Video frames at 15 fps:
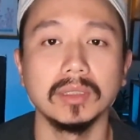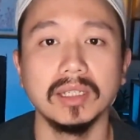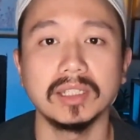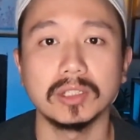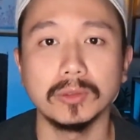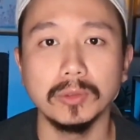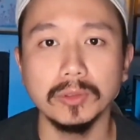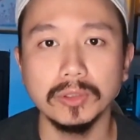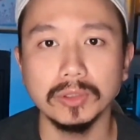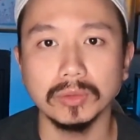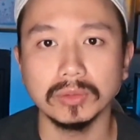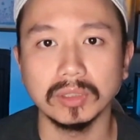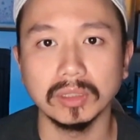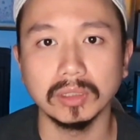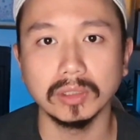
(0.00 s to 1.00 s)
it's
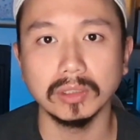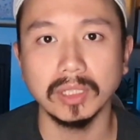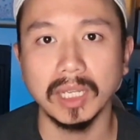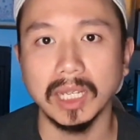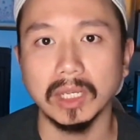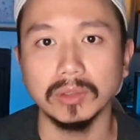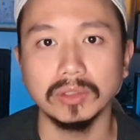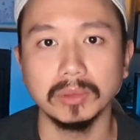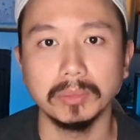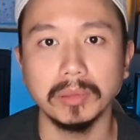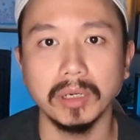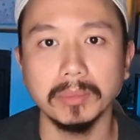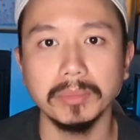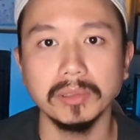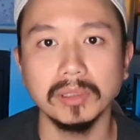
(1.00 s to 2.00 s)
crucial to learn how to
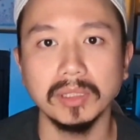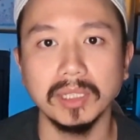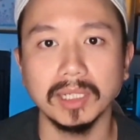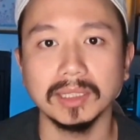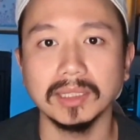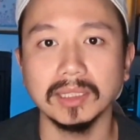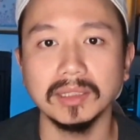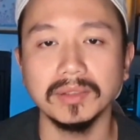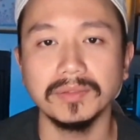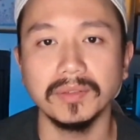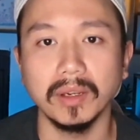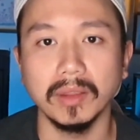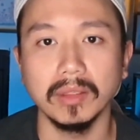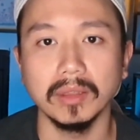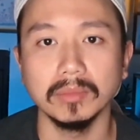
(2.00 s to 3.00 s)
properly
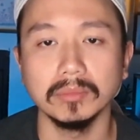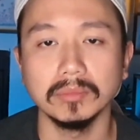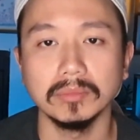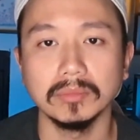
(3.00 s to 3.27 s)
identify them.